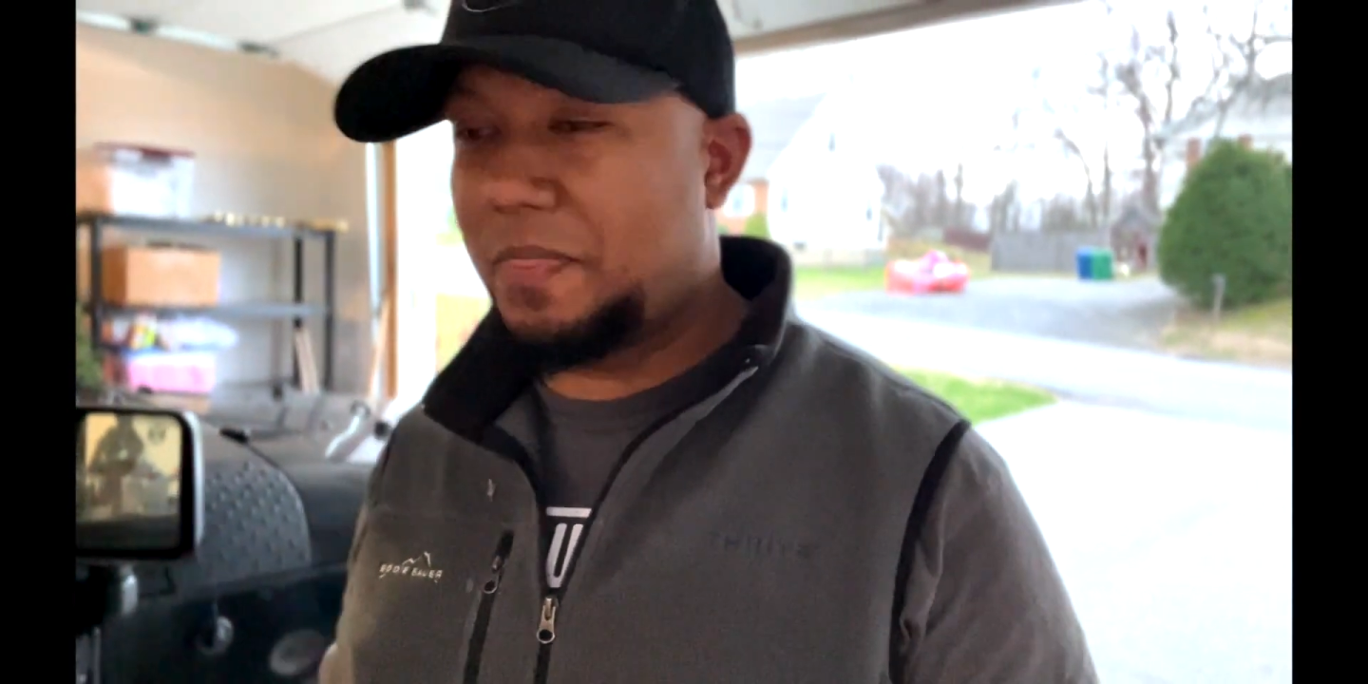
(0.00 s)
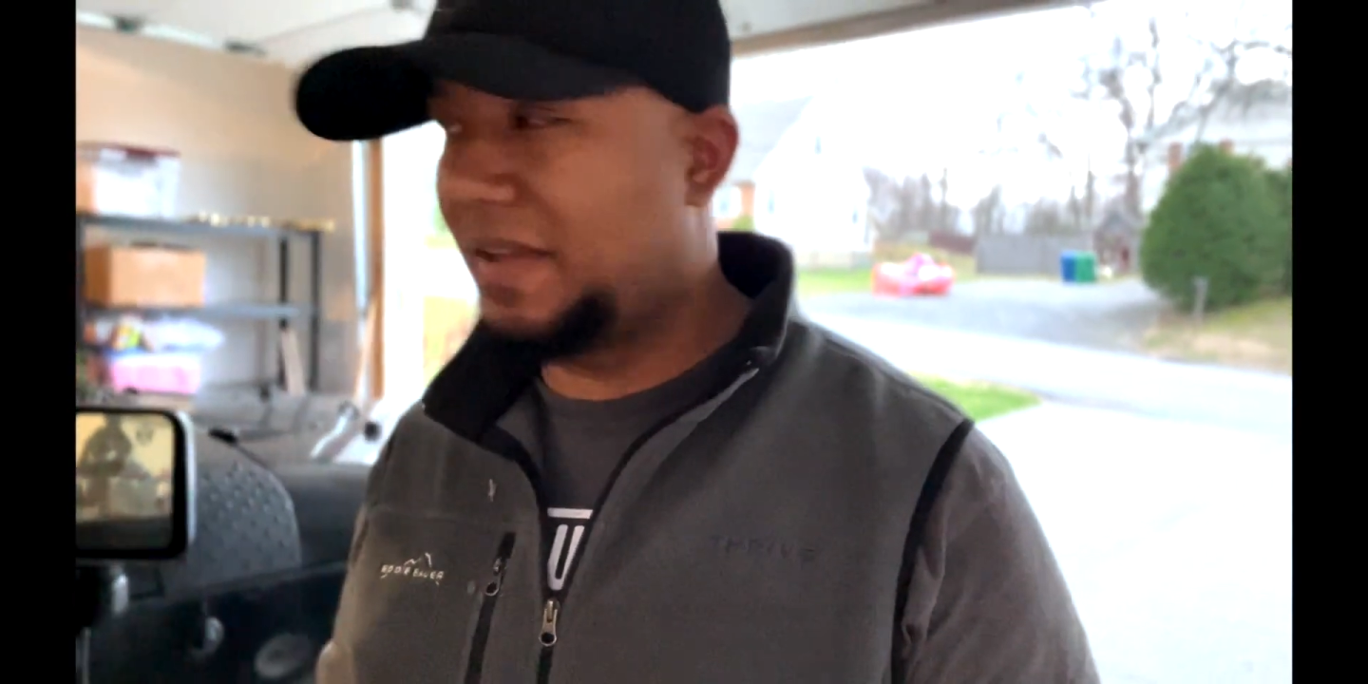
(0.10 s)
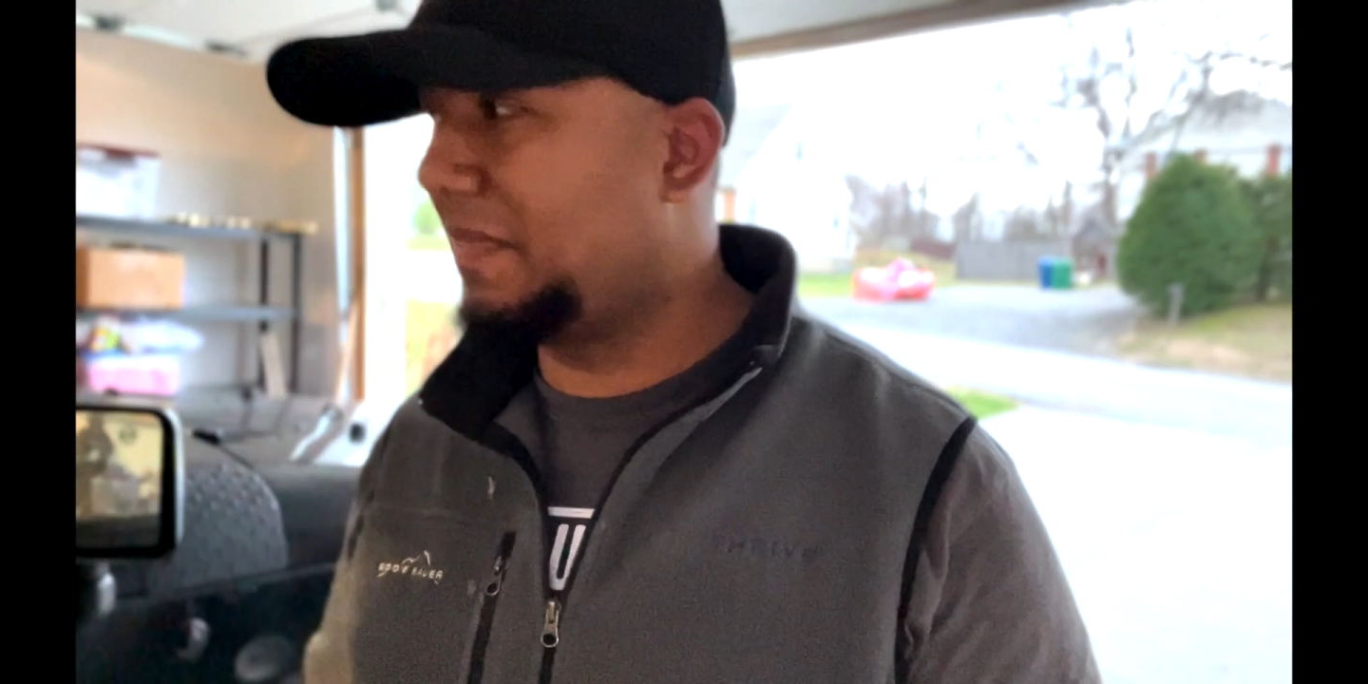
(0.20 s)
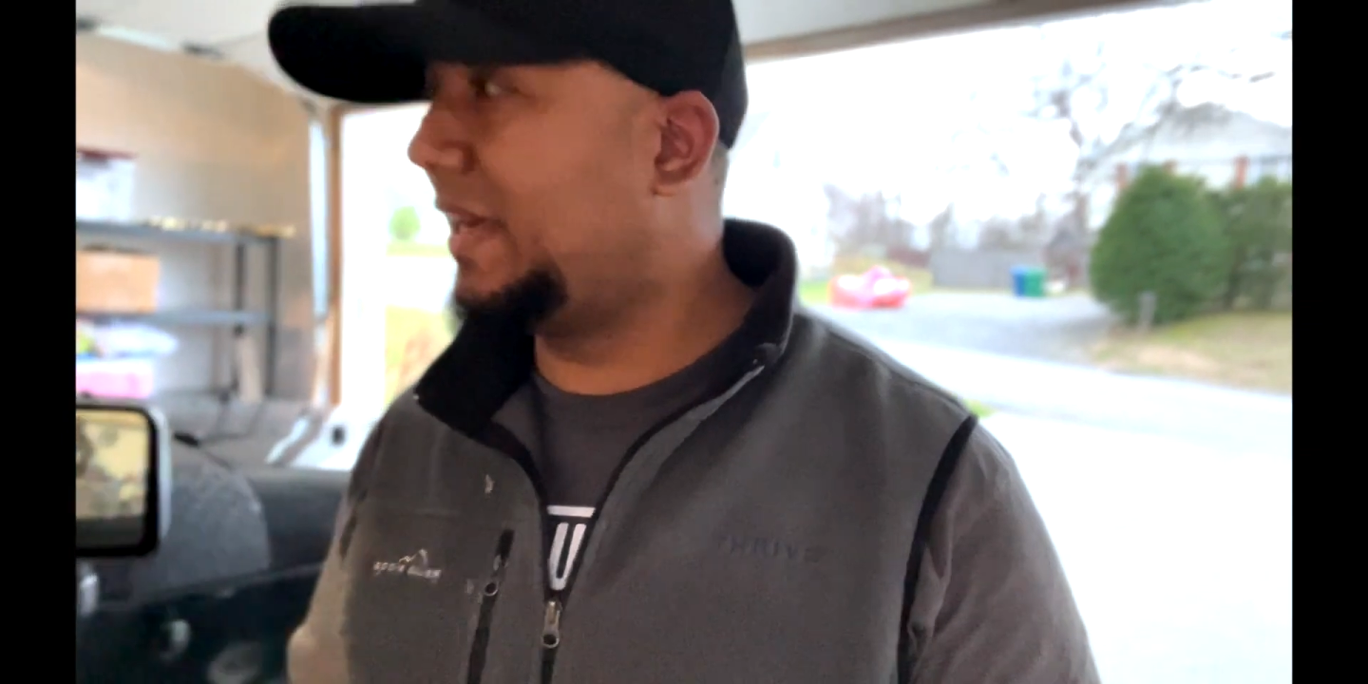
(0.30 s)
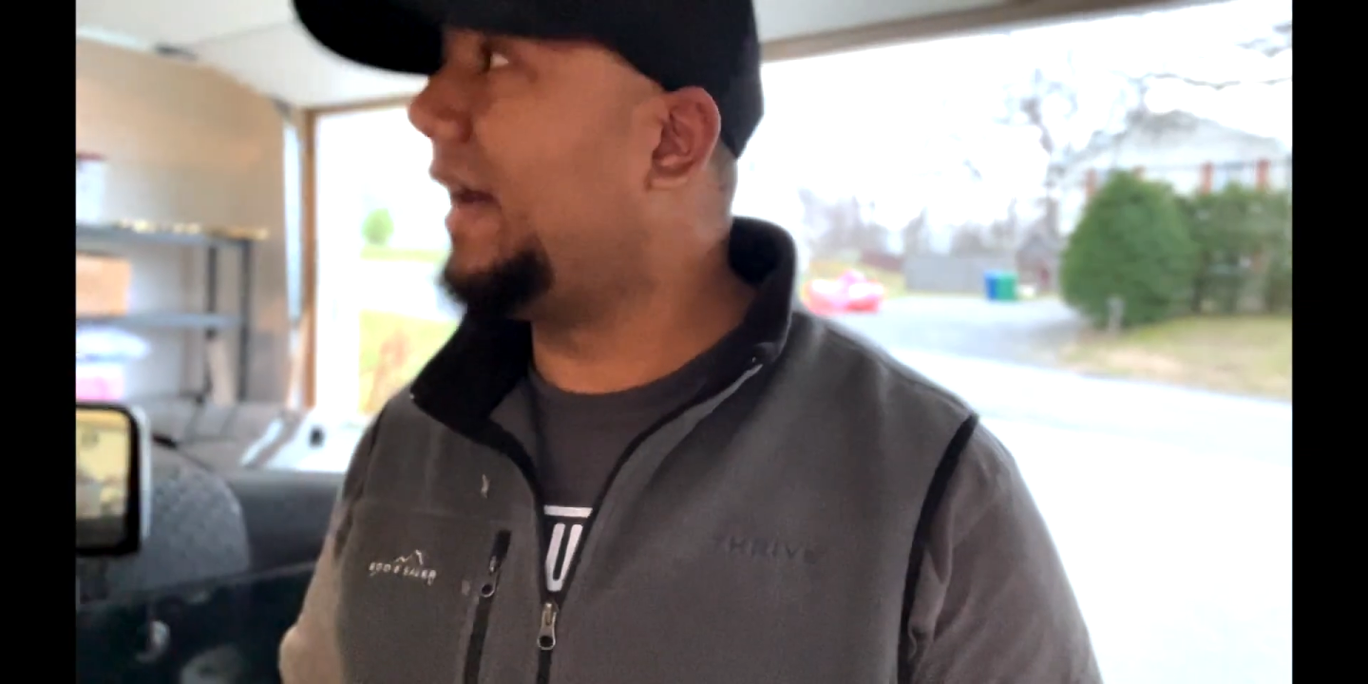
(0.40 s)

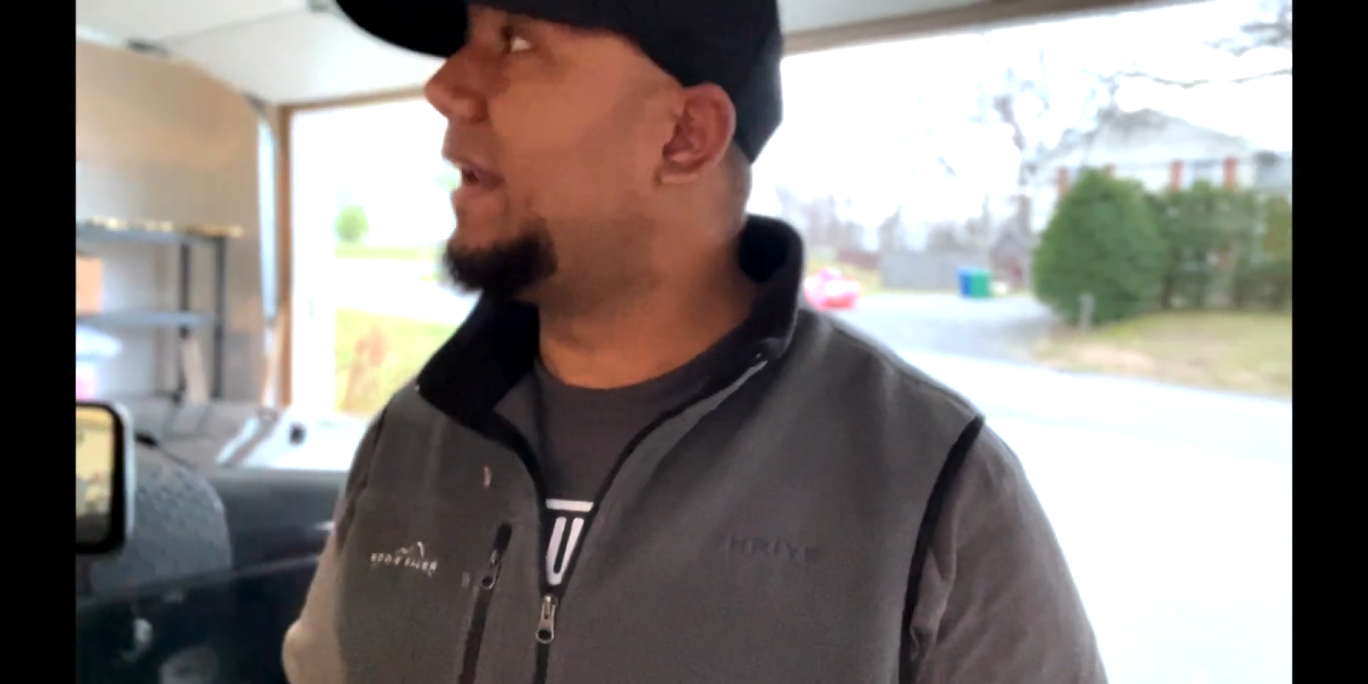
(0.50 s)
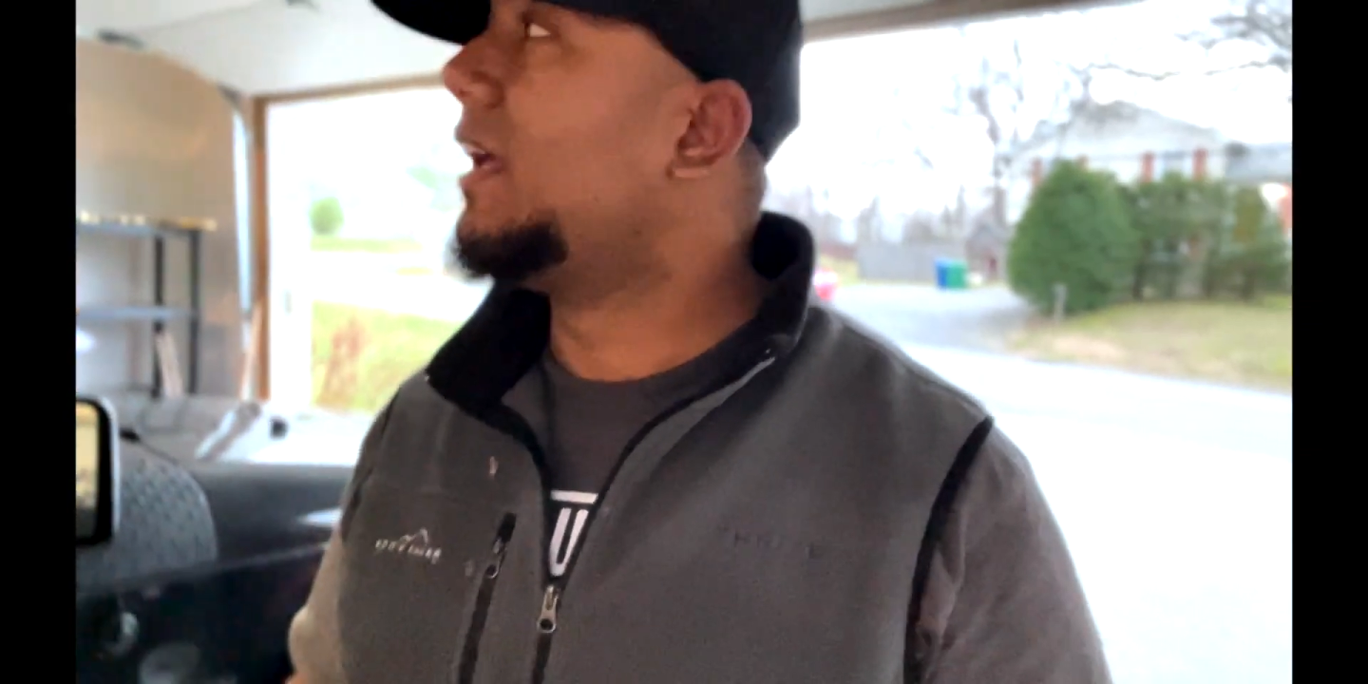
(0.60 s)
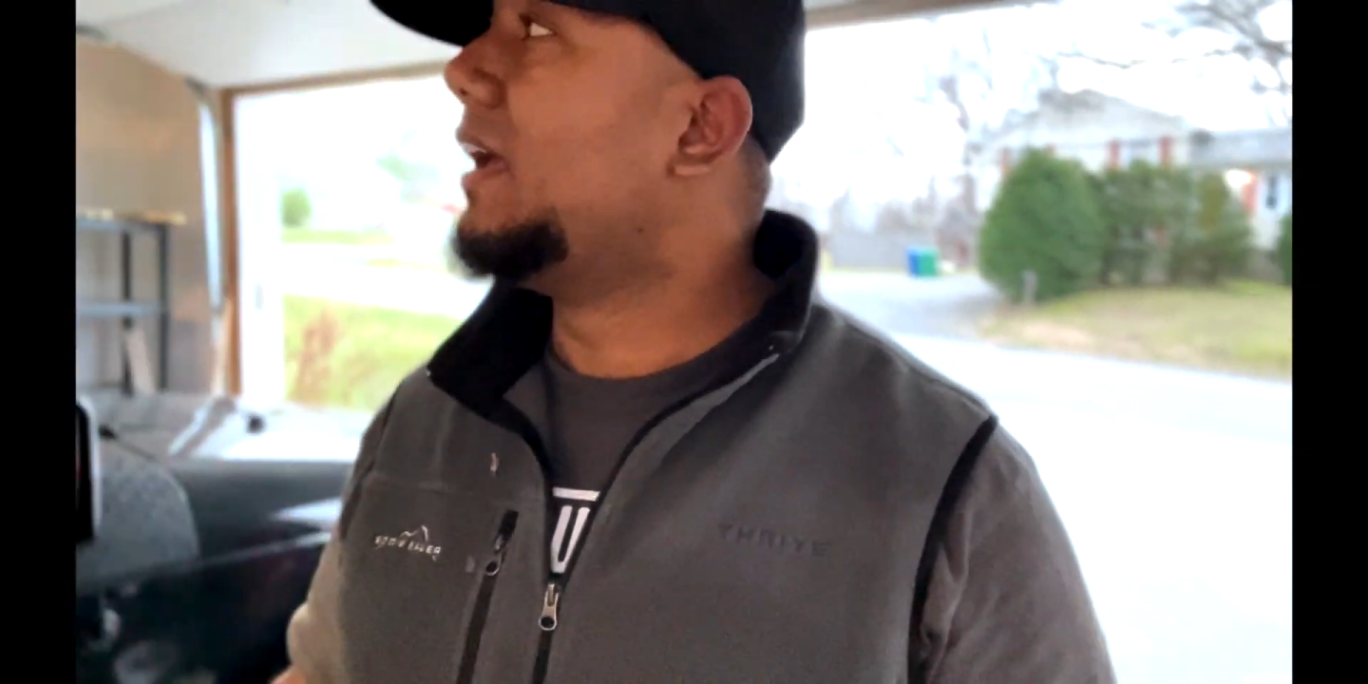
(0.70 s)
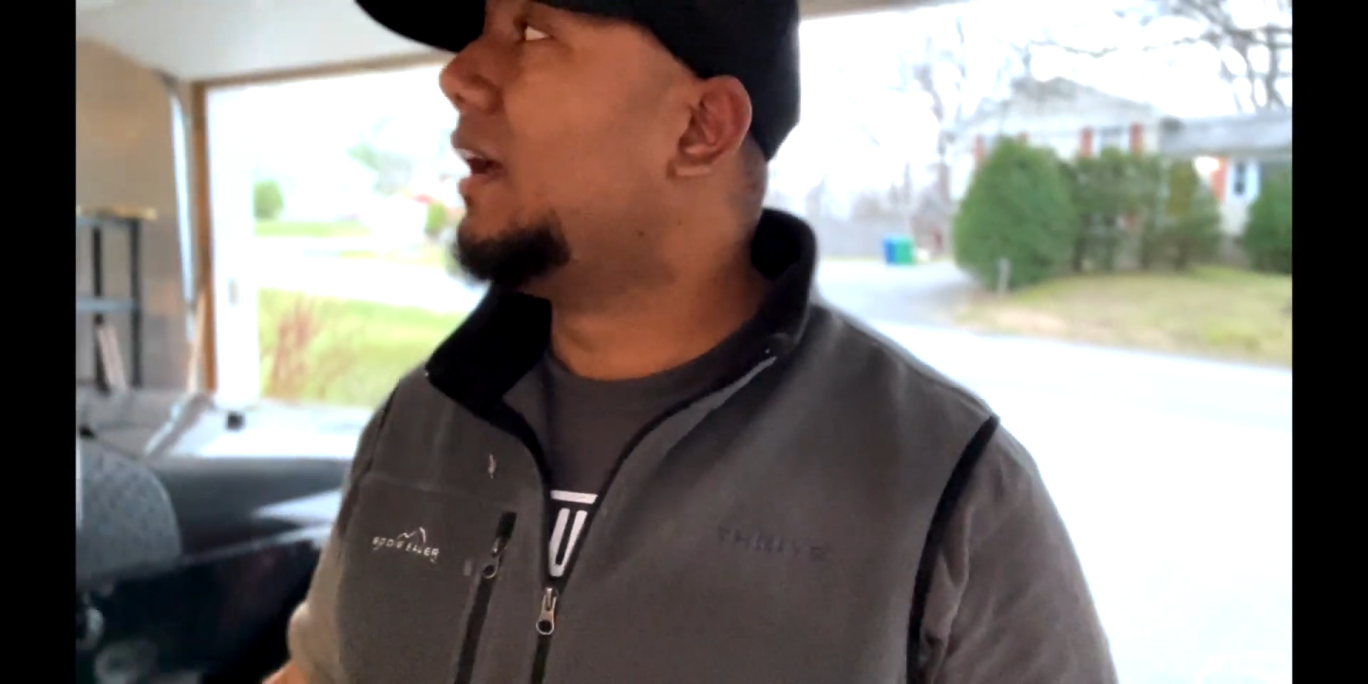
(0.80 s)
thing that